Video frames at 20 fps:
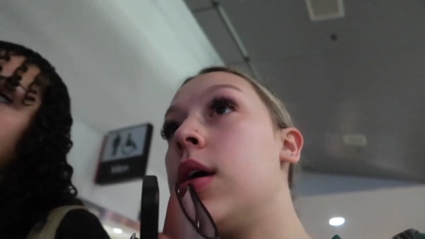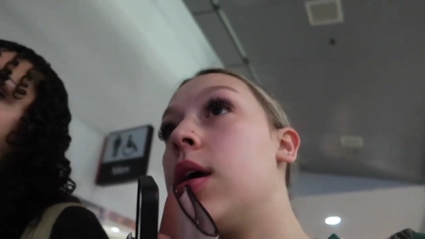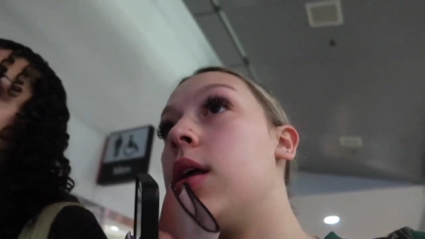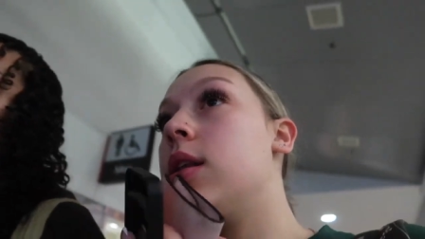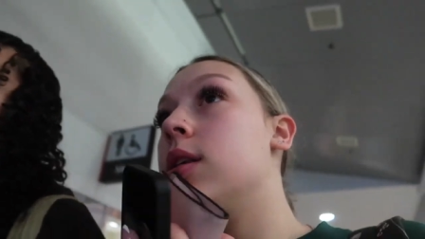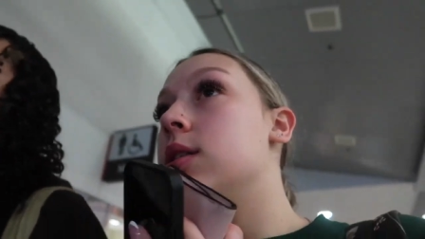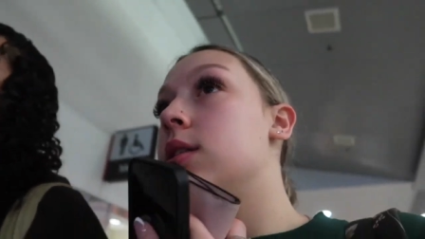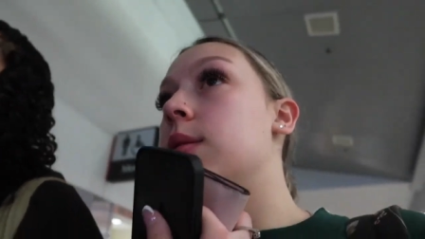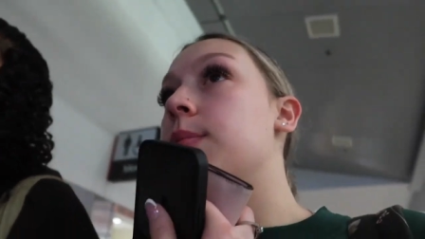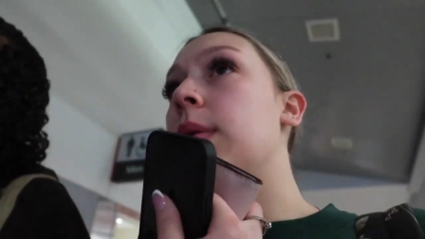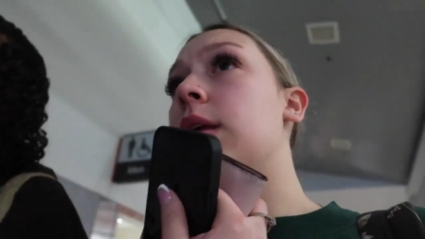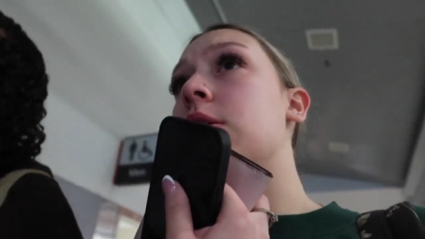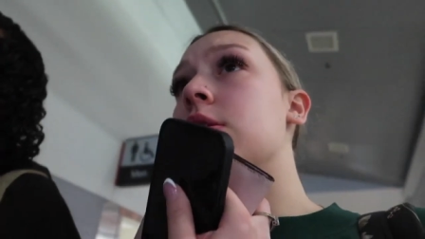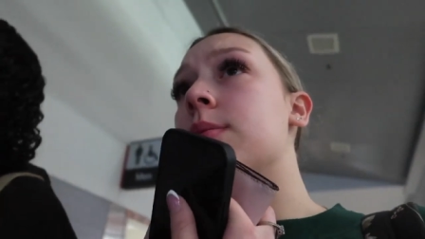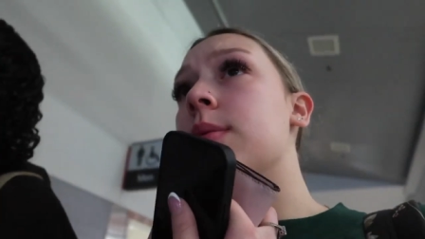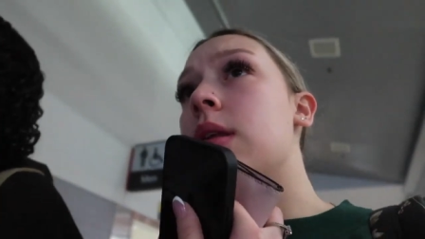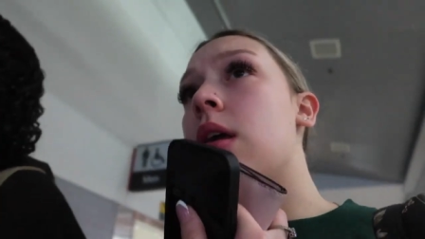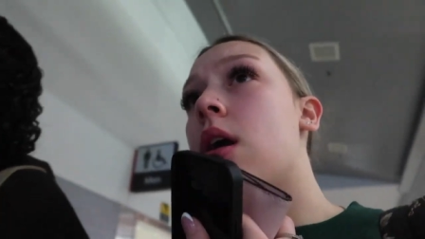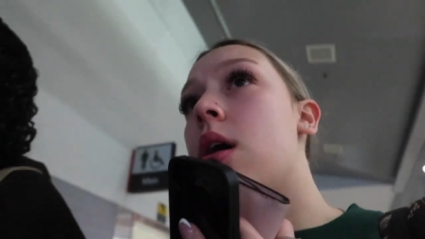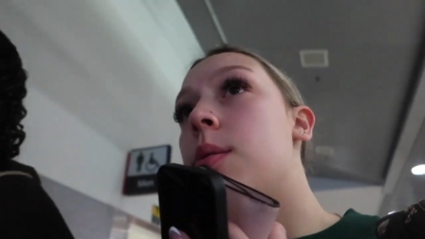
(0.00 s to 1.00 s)
It doesn't seem like
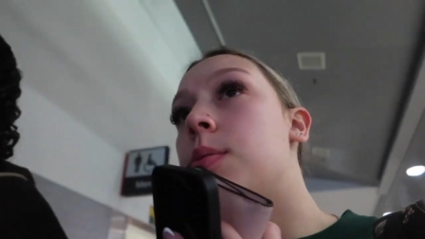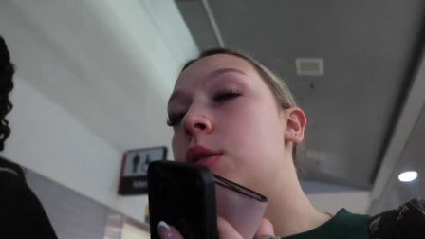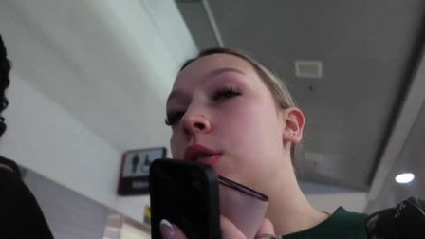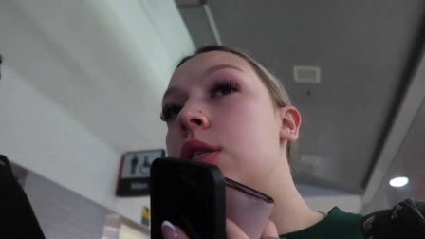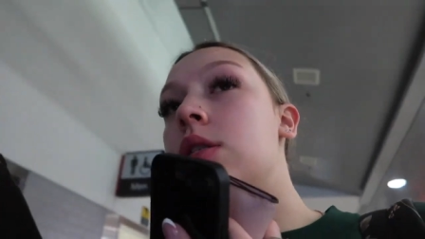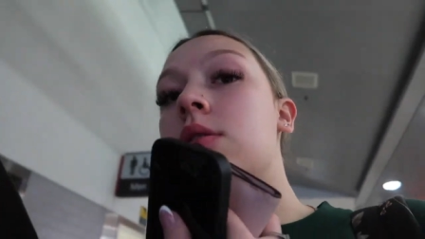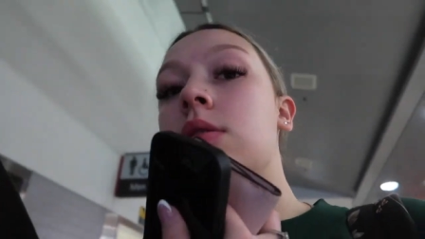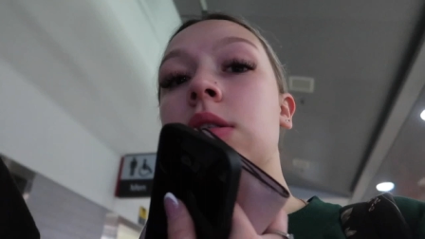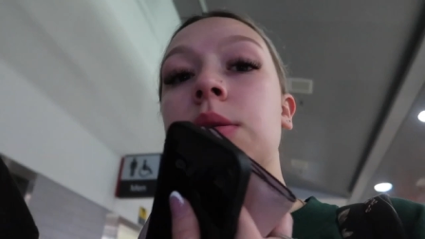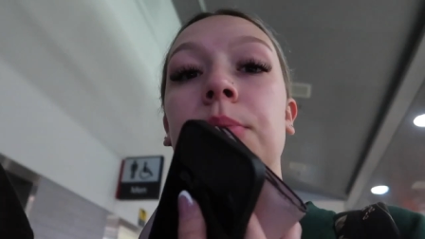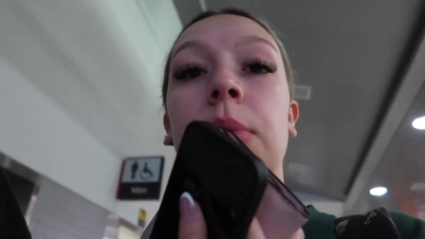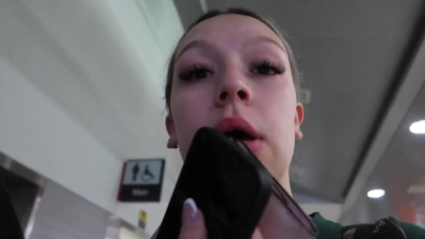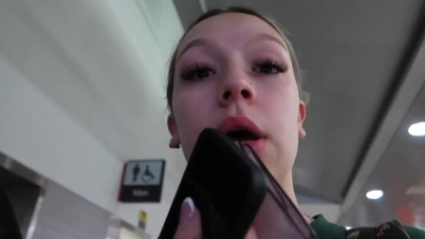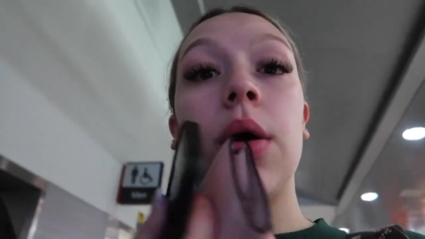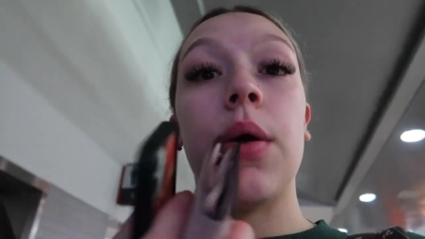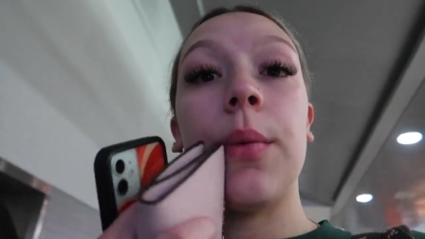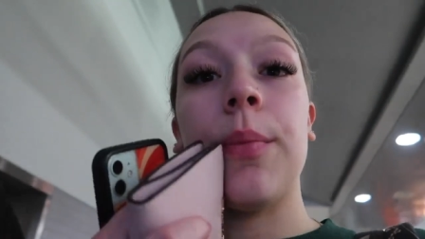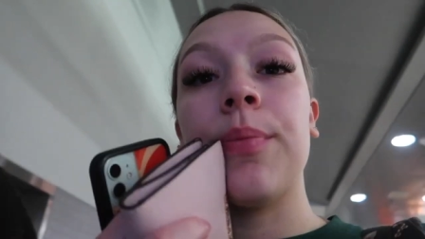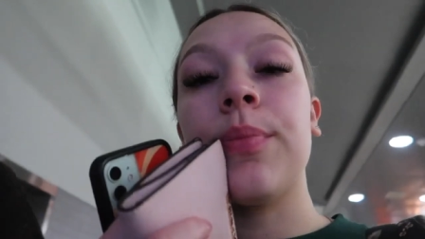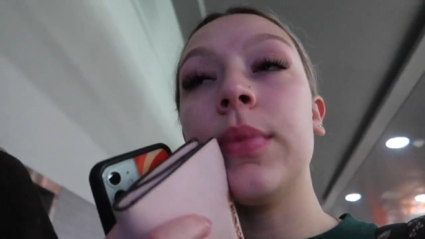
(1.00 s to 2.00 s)
there's any options,
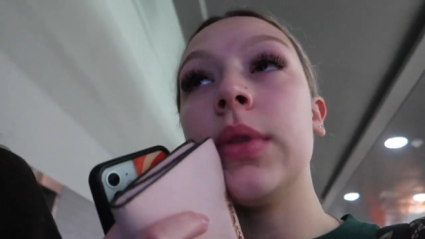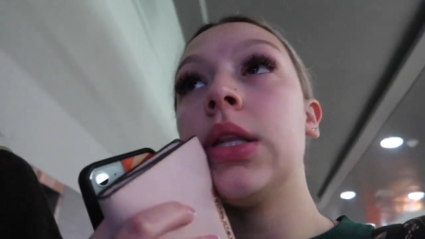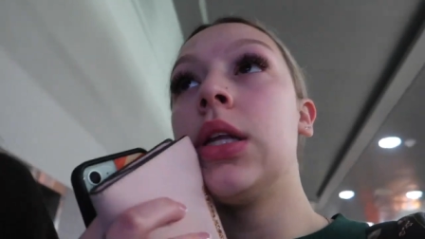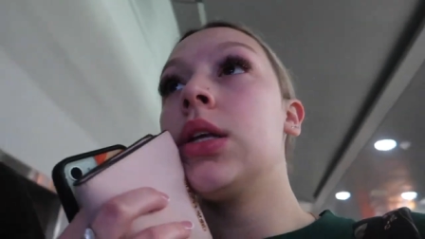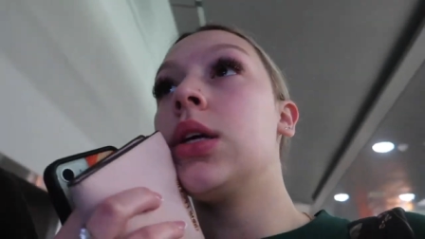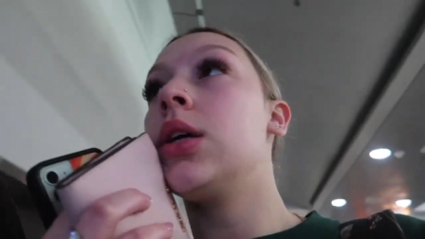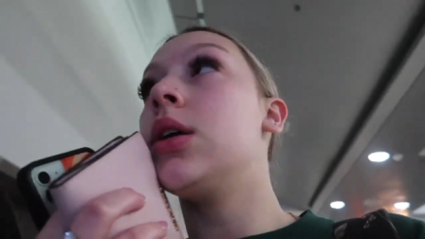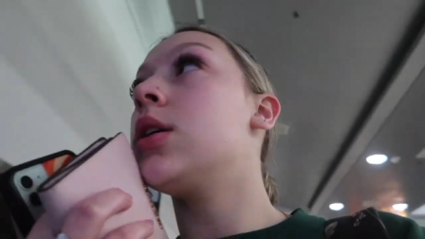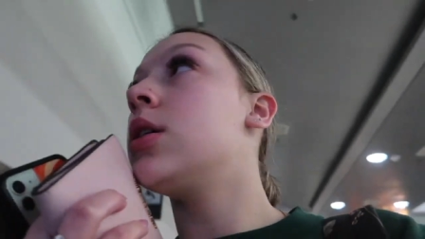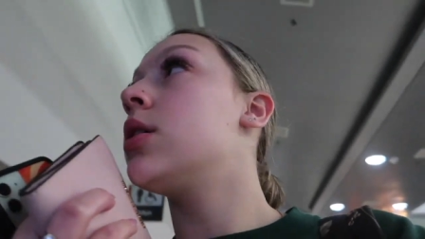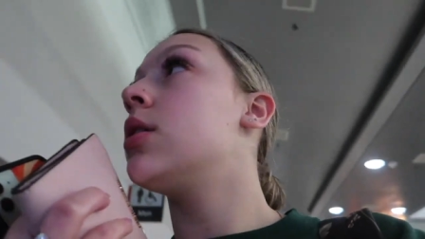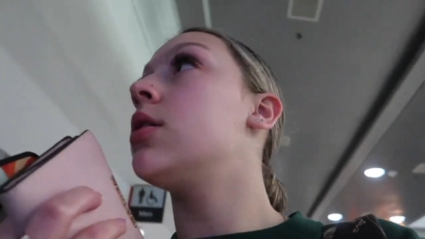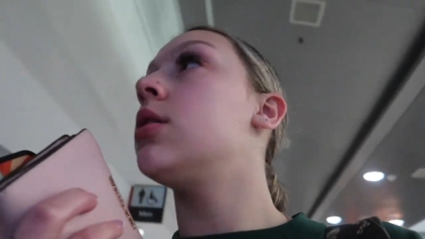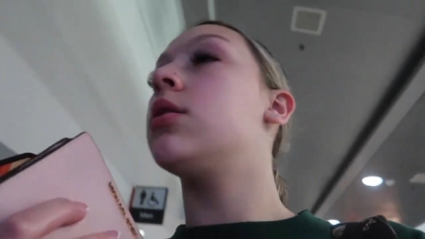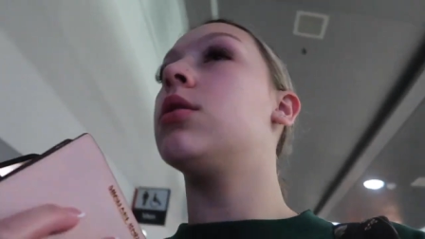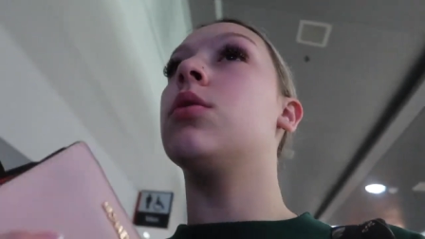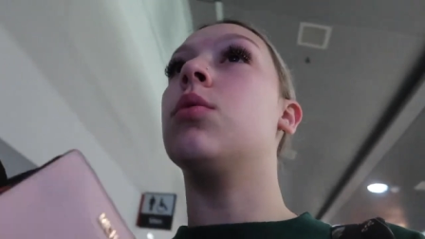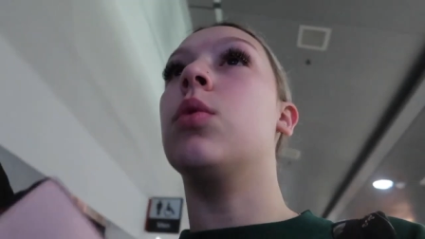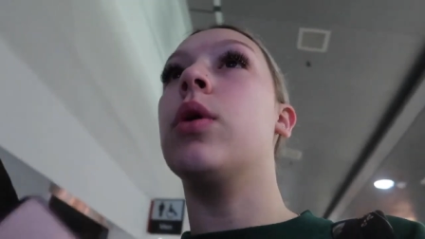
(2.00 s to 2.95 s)
but- Right though?